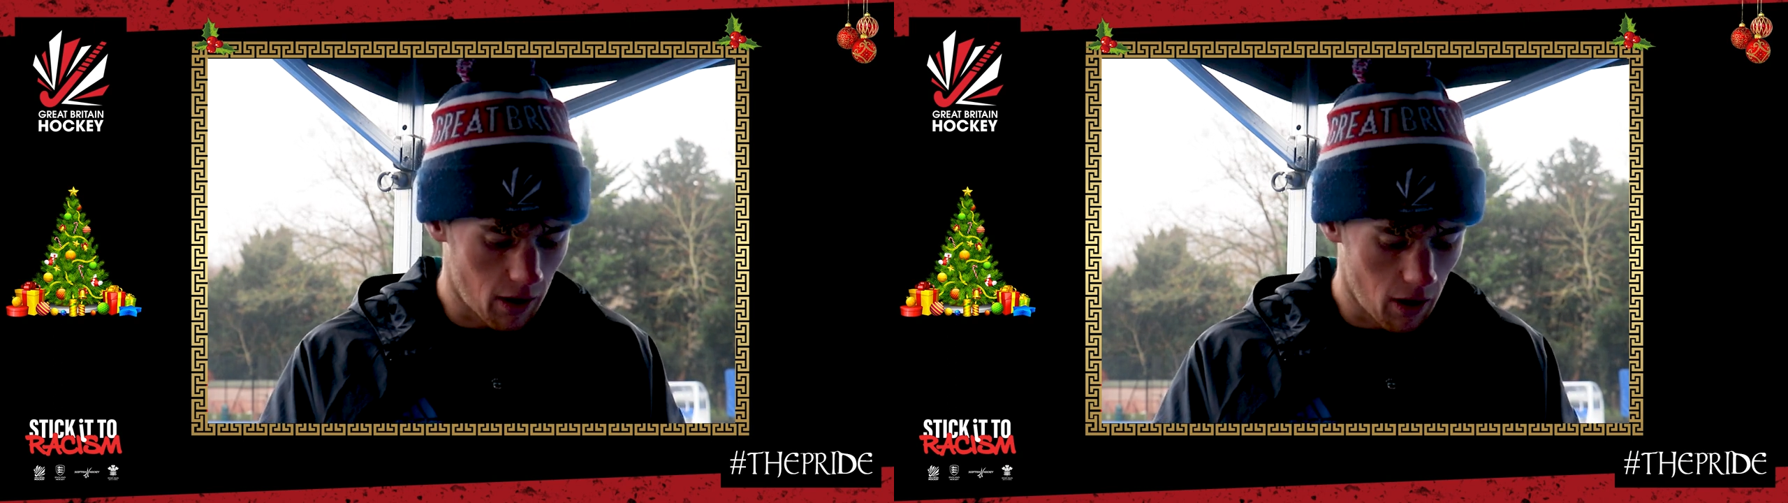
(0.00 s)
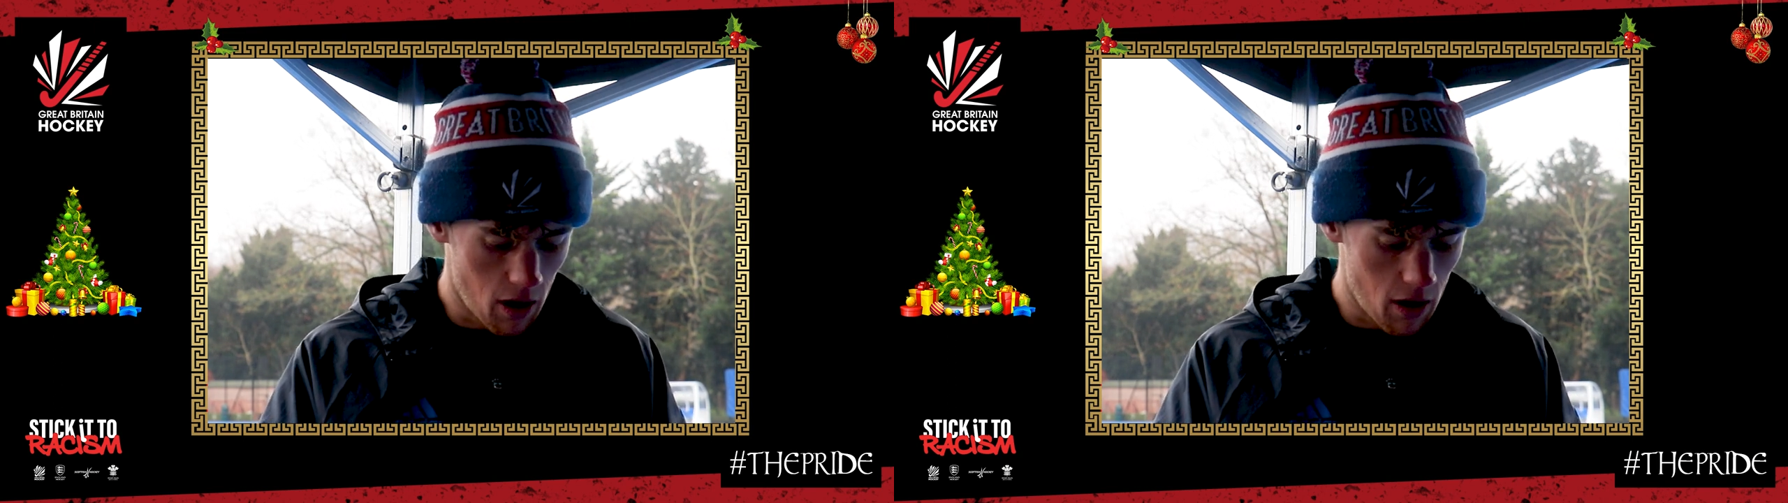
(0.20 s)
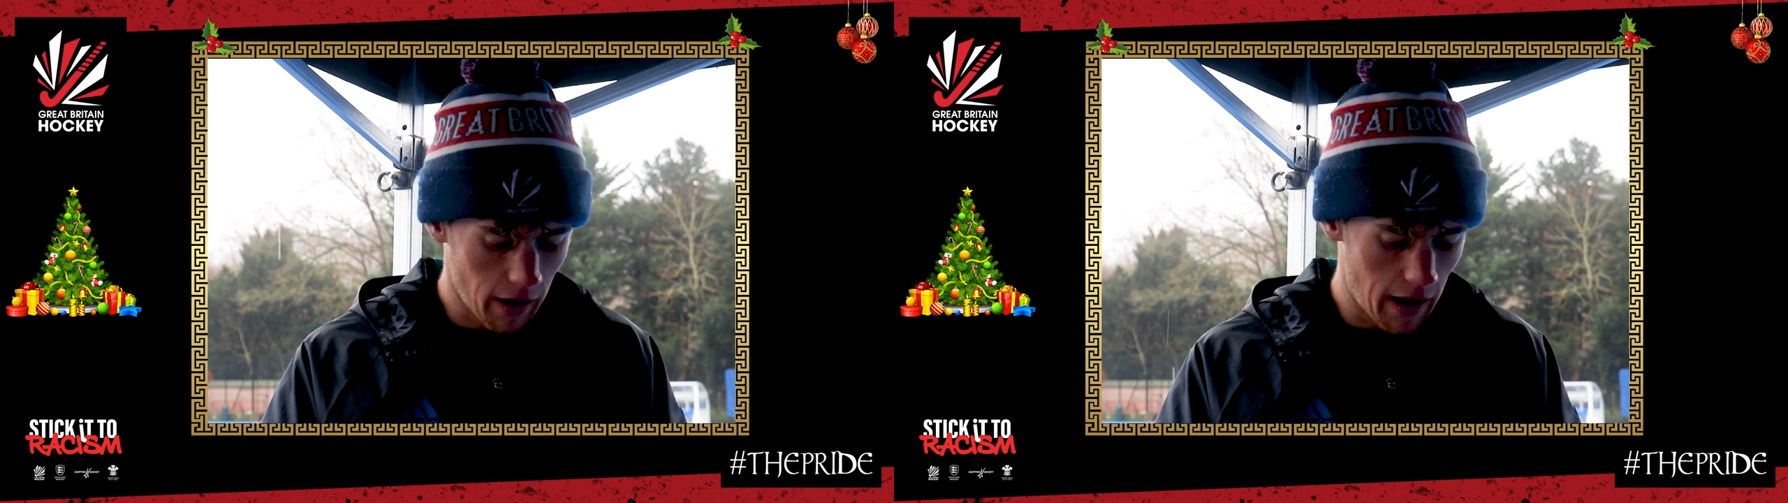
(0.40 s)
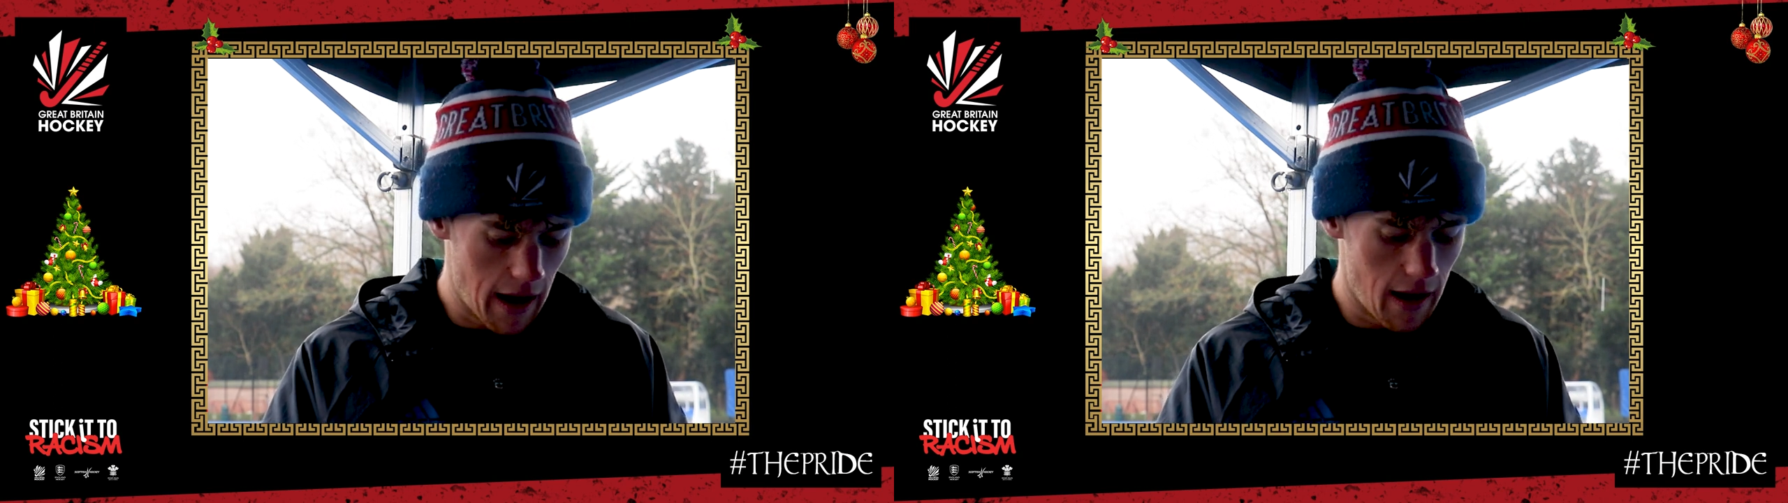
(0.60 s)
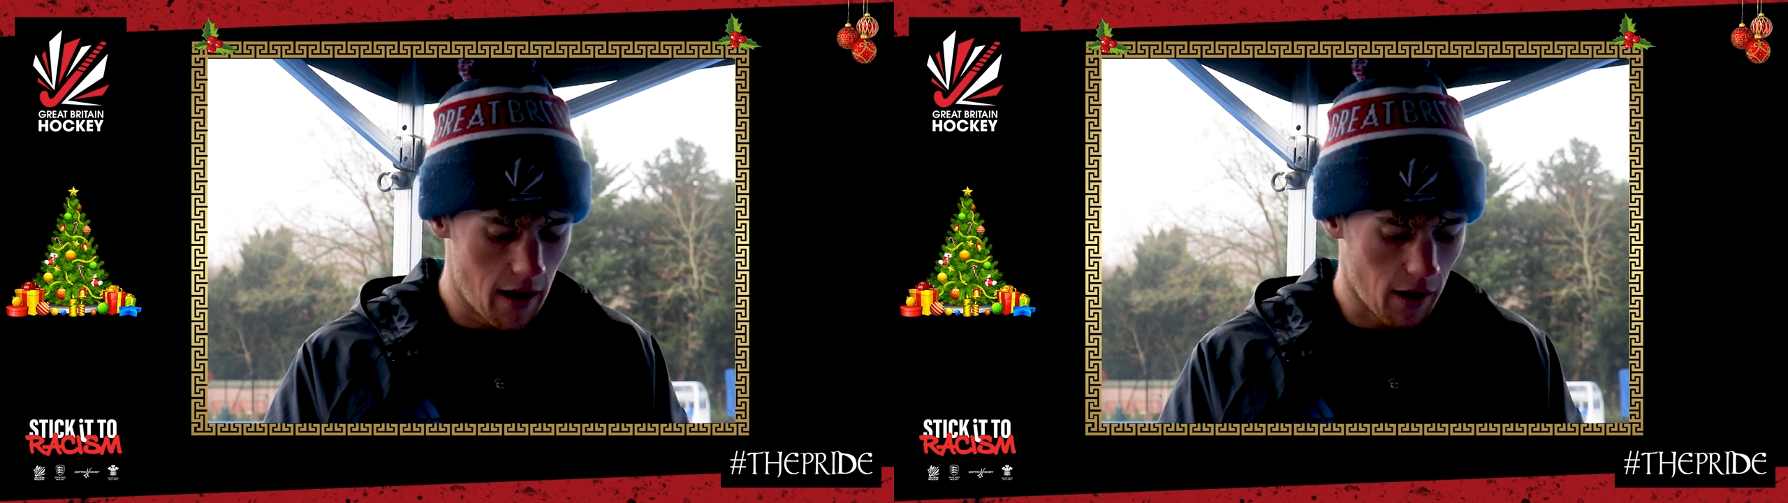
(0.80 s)
clerk
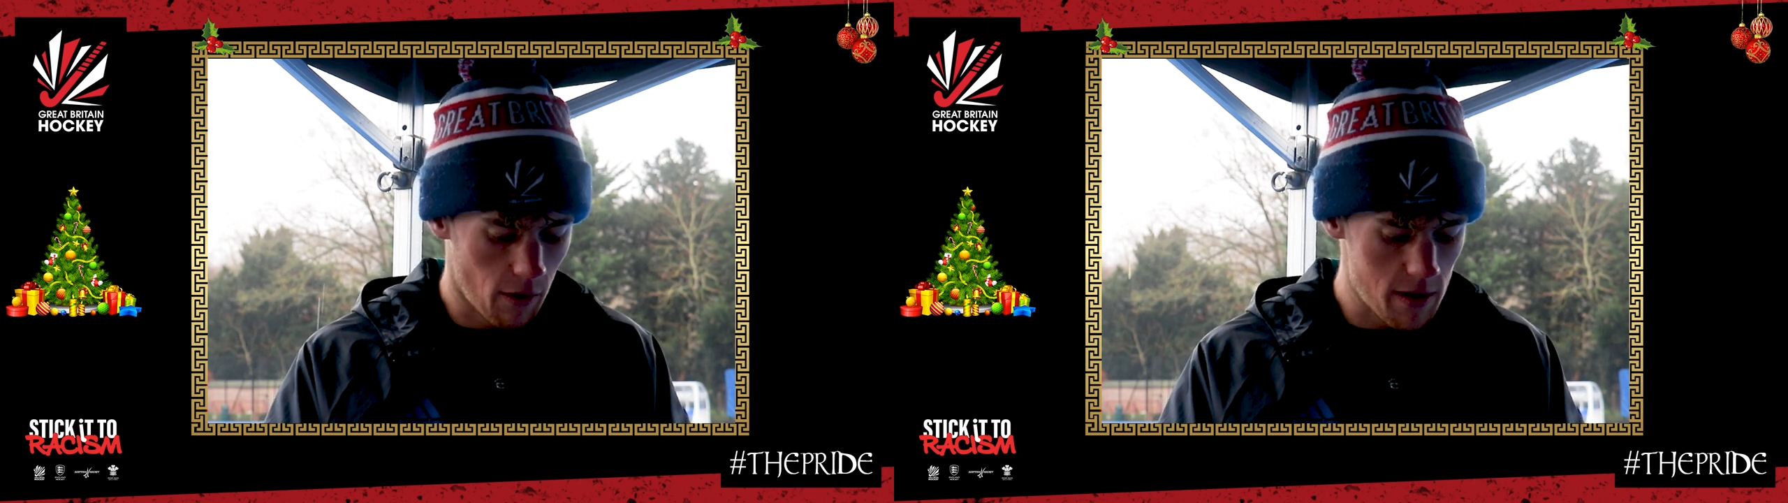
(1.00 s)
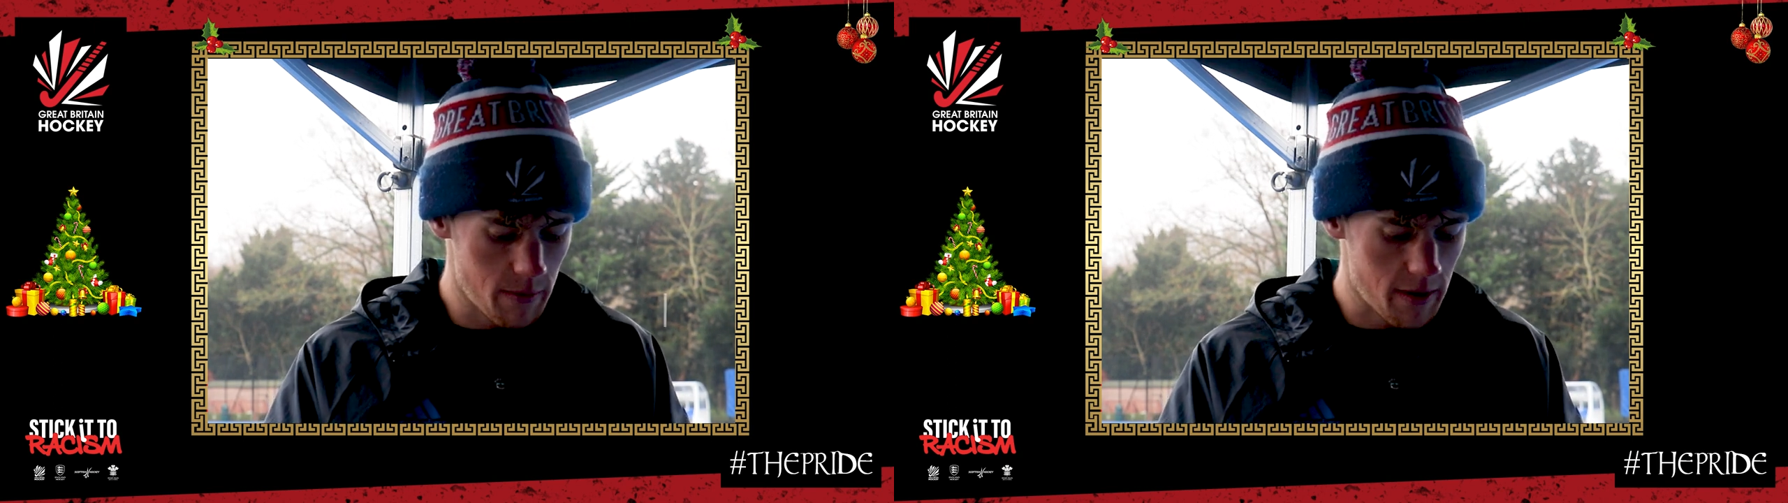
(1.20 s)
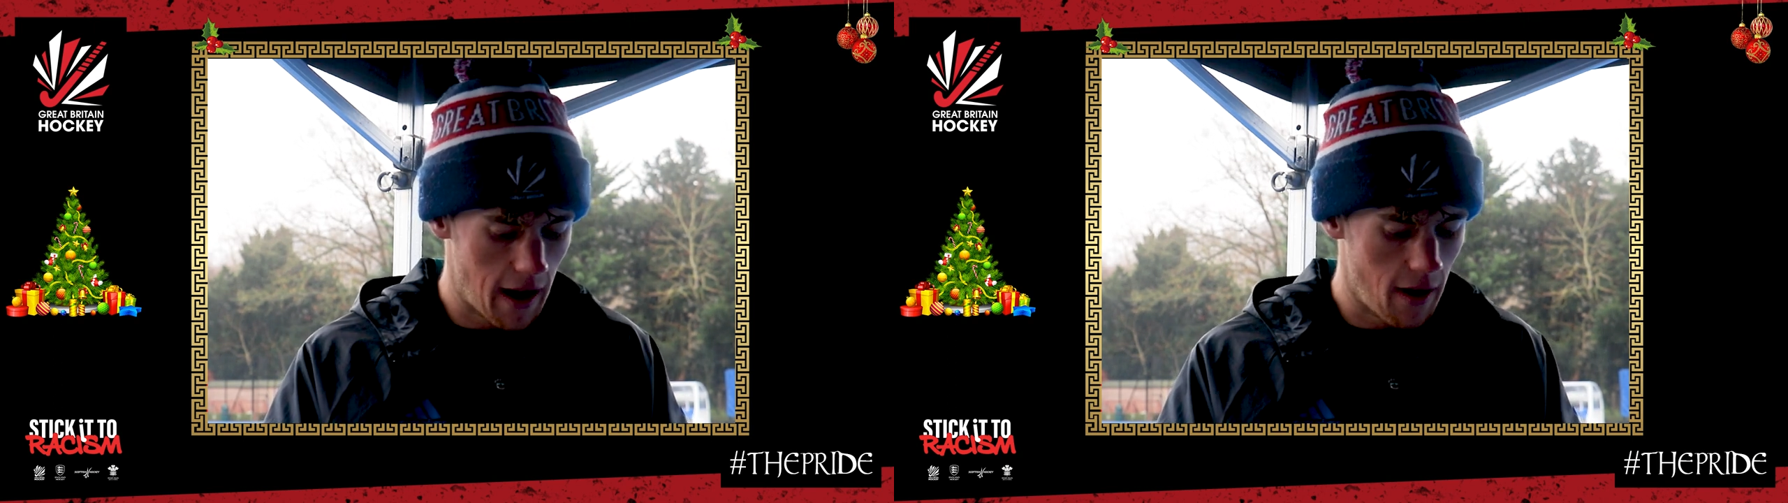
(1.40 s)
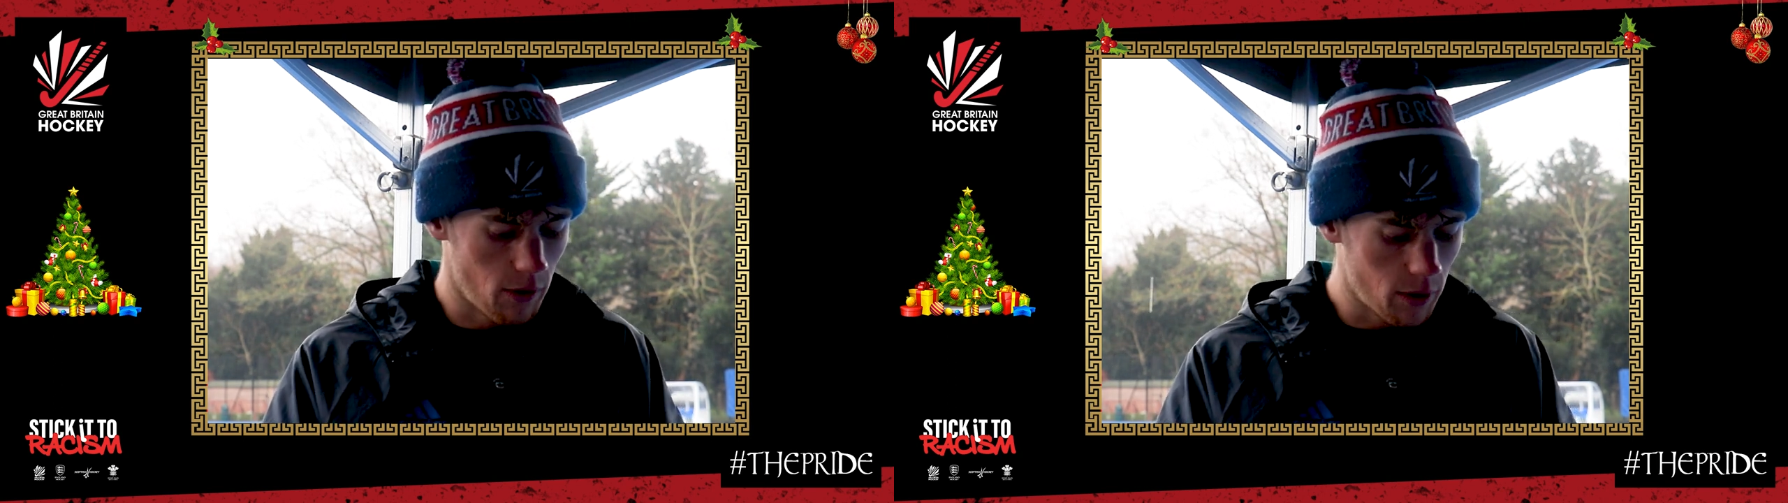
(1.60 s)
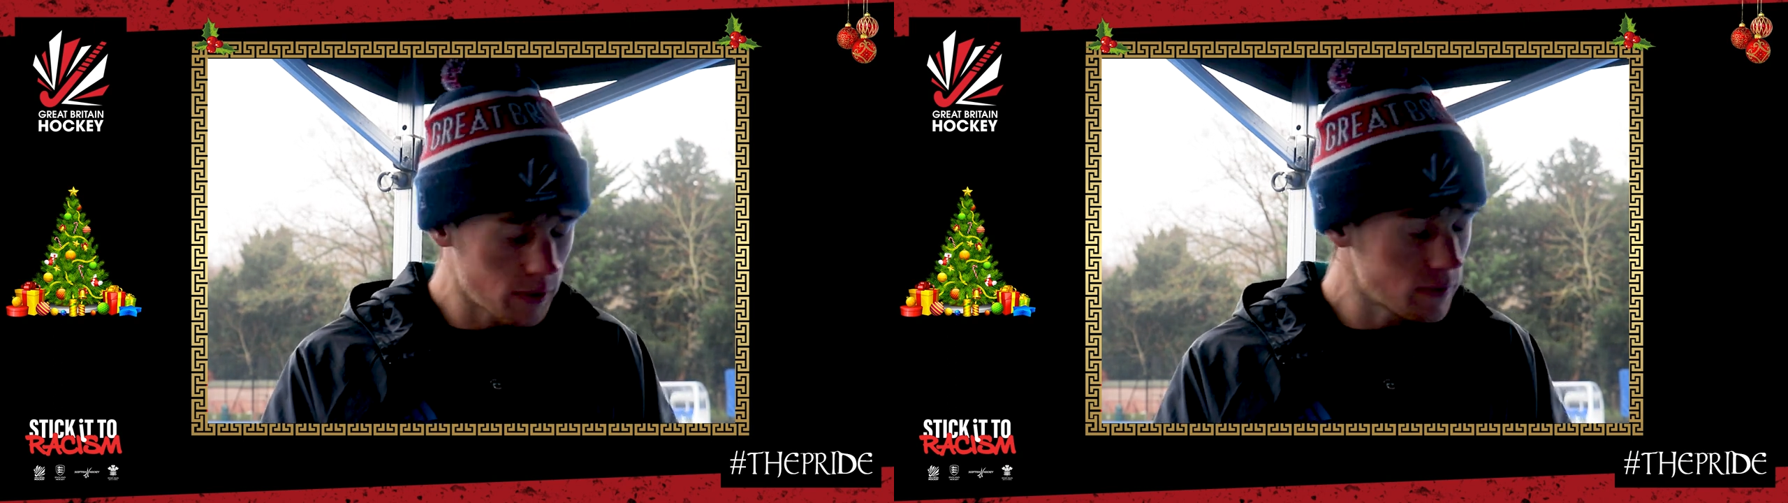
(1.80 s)
in A Christmas Carol?